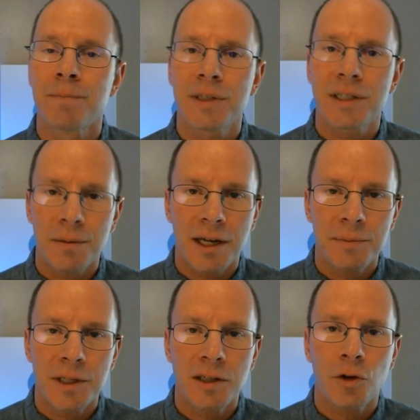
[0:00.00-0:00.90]

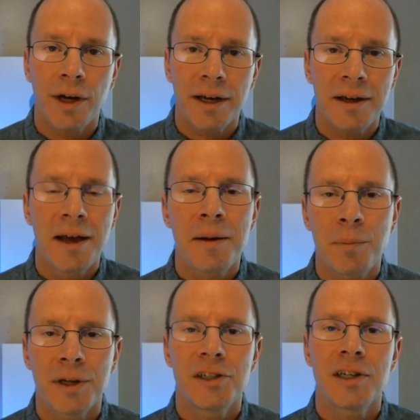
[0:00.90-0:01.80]
Sometimes it's quick,
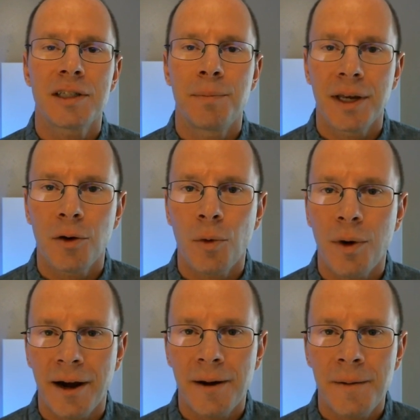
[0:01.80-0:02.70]
but just be
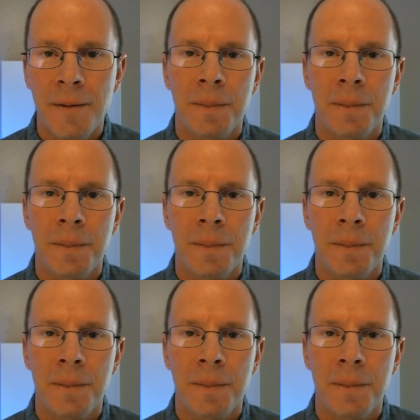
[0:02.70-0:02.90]
aware